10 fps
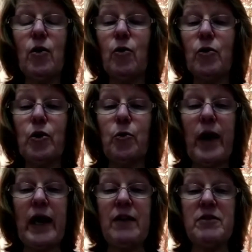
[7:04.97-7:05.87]
All your
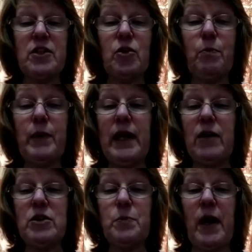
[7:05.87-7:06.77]
waves and your
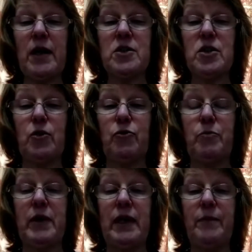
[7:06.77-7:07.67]
billows passed over
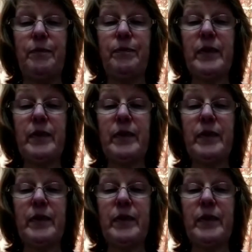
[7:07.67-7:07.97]
me.